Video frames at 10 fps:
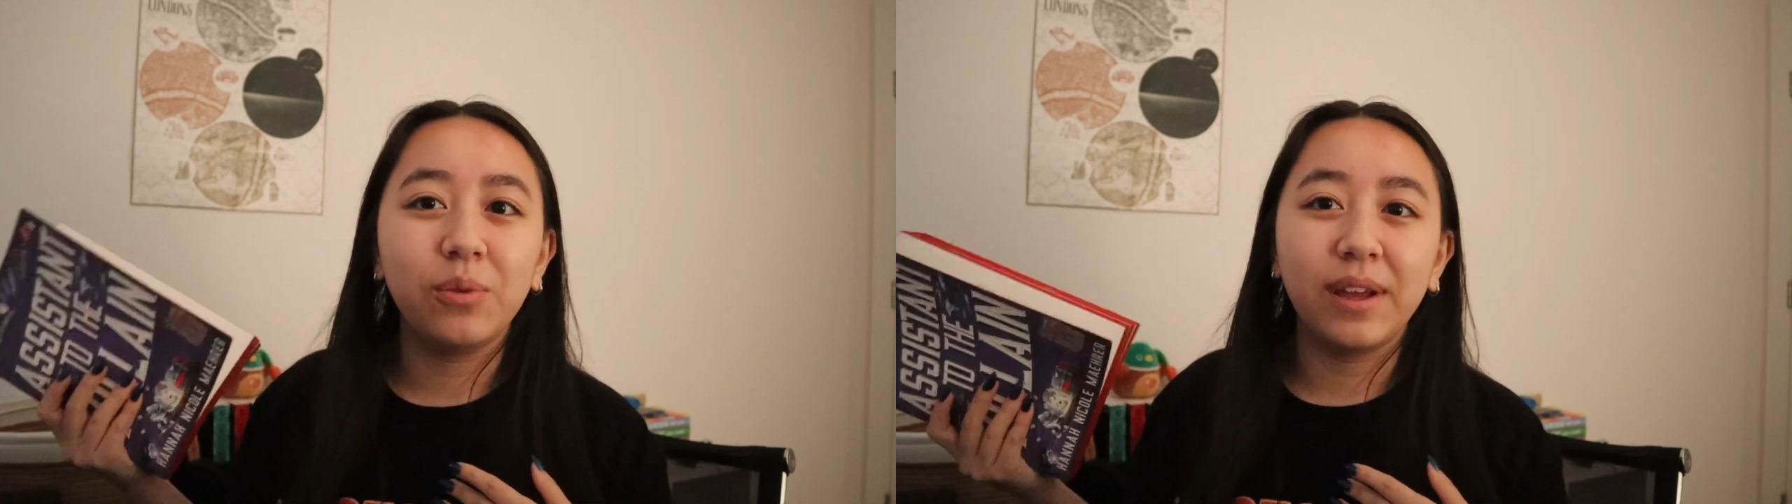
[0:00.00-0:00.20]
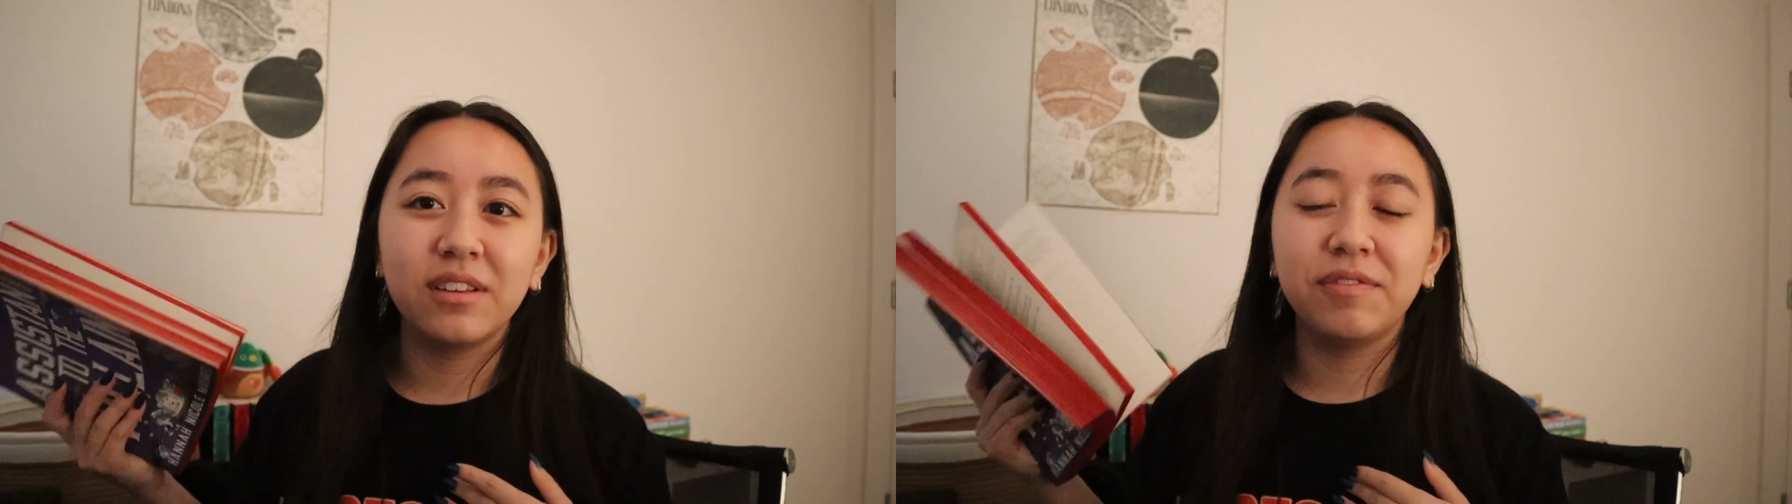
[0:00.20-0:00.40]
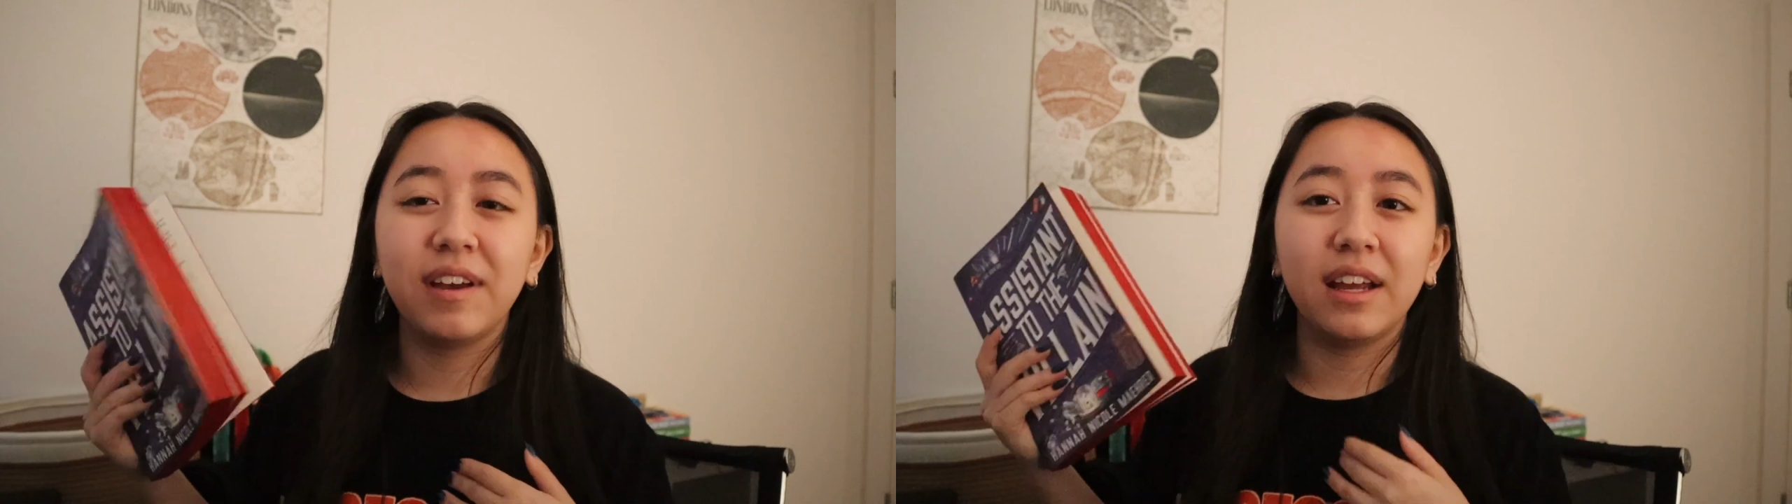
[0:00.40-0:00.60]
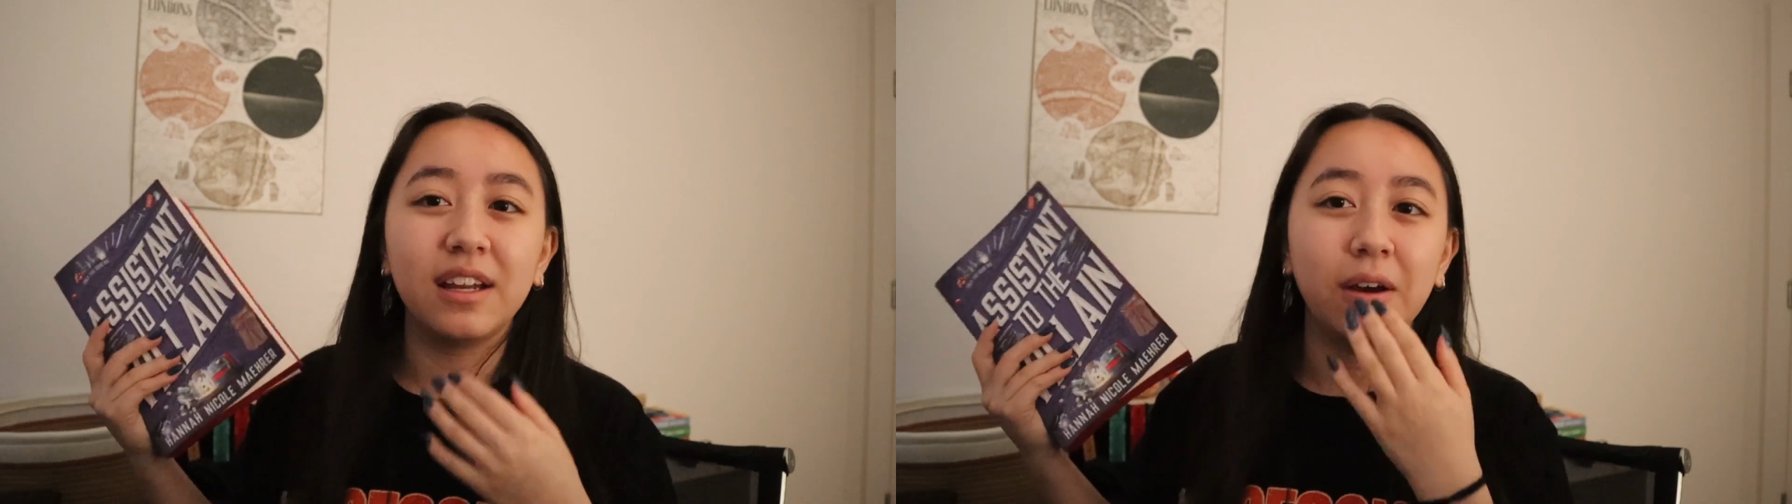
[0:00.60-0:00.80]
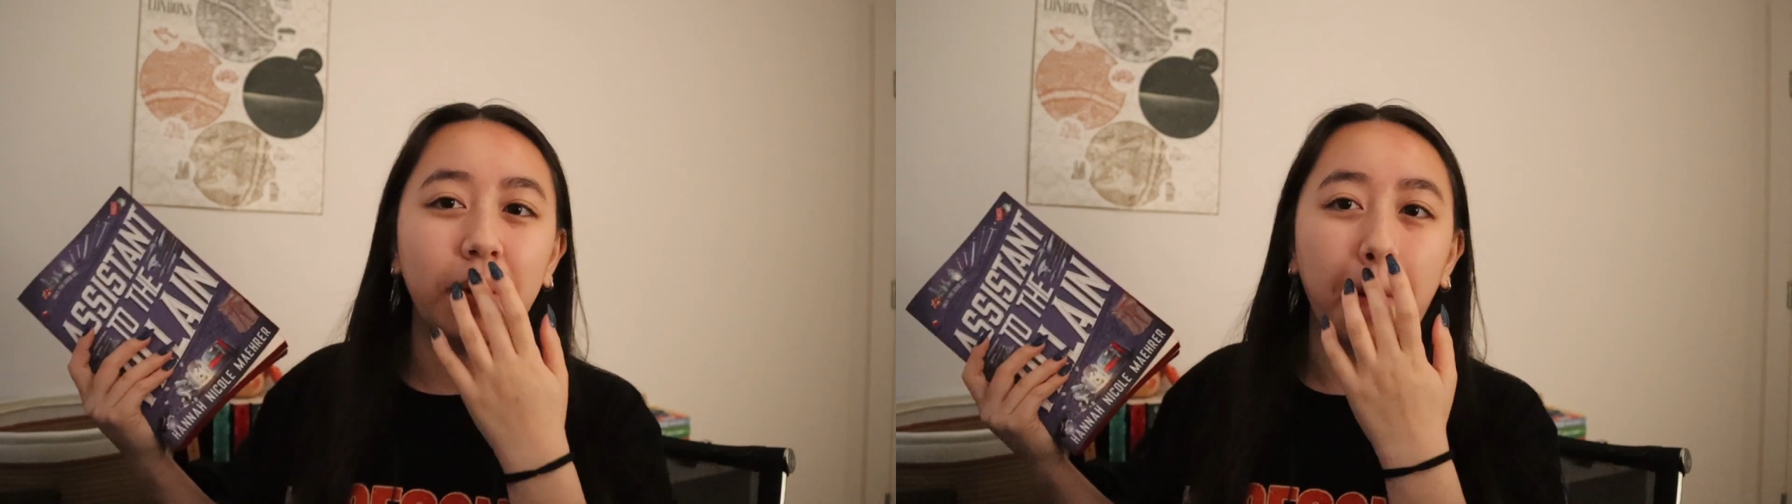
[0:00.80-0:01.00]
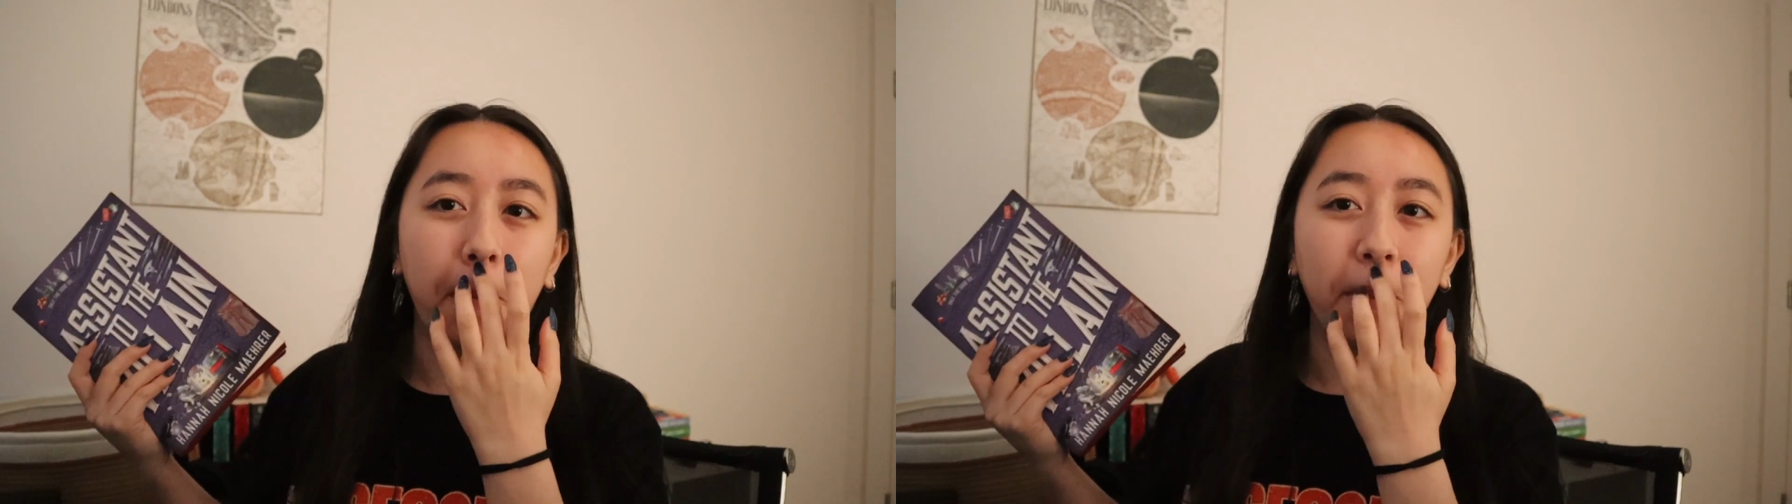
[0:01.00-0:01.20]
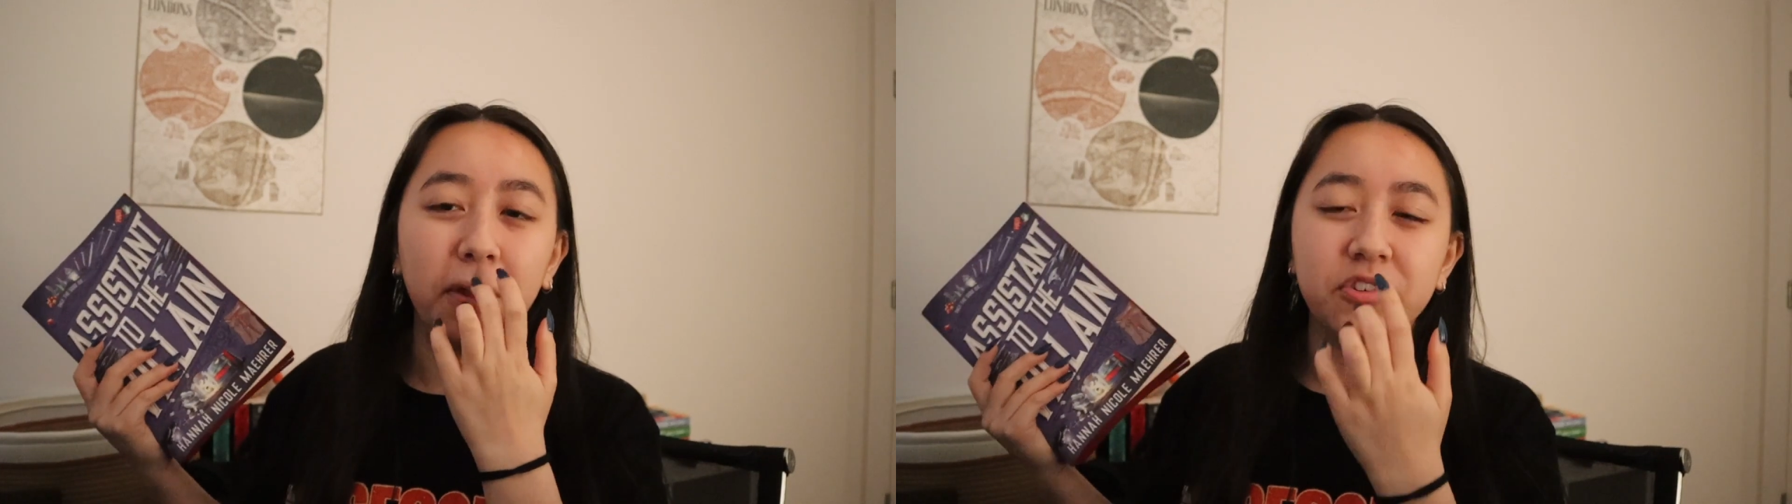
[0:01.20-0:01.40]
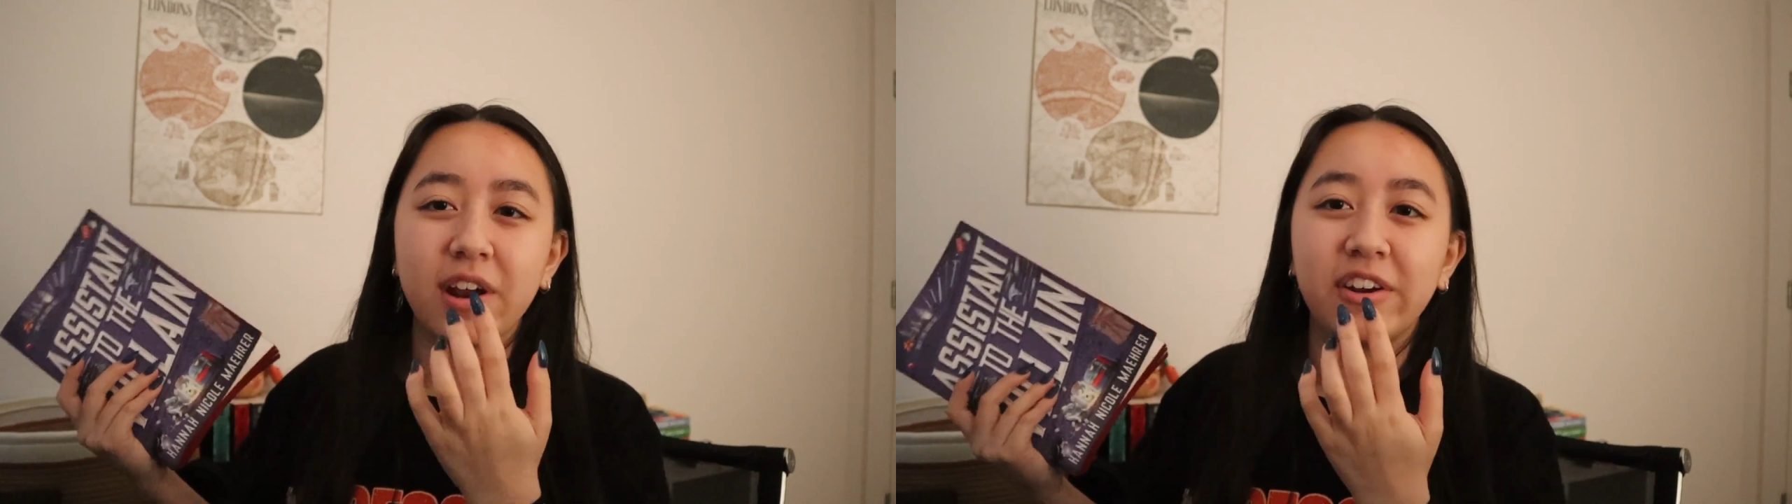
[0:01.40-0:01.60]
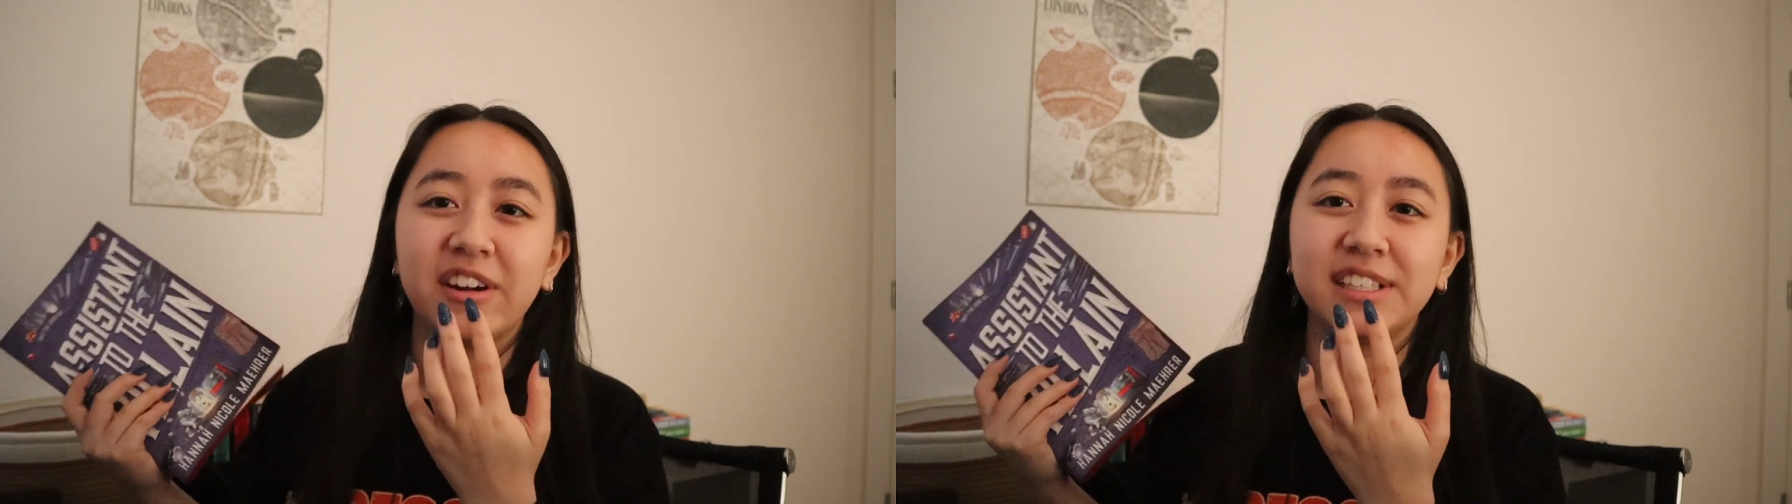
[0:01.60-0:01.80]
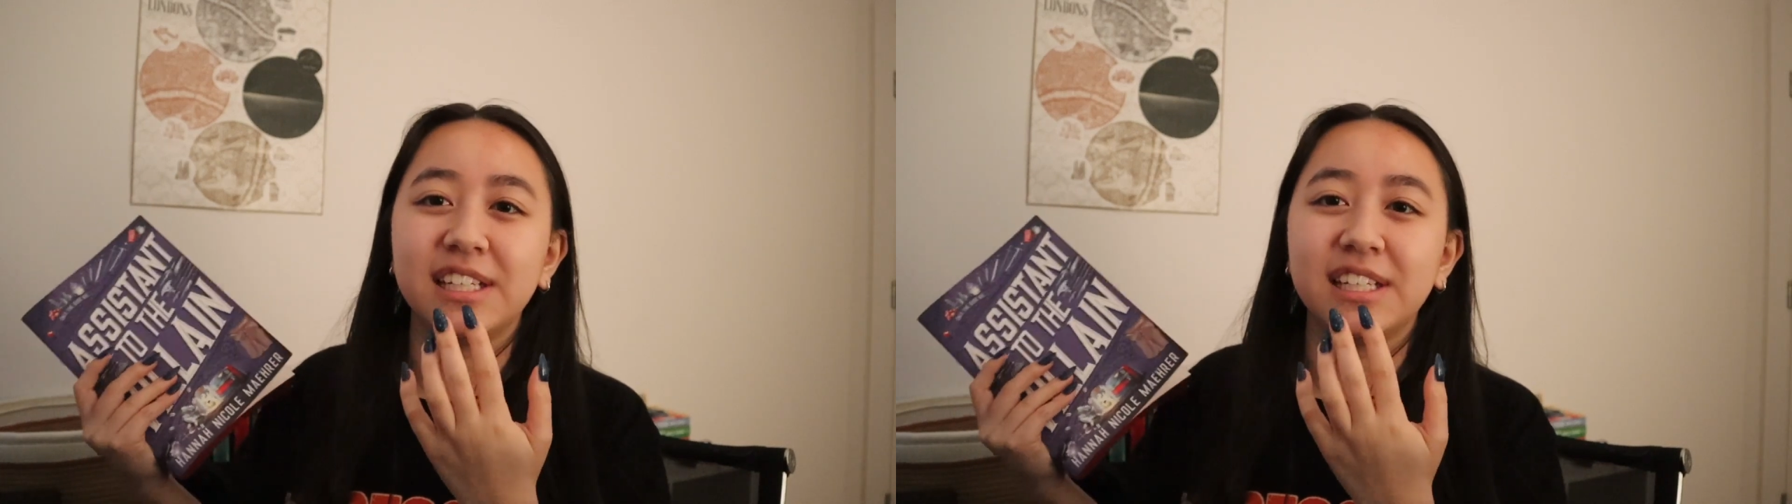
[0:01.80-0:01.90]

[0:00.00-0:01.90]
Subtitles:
we have to find out who the traitor is,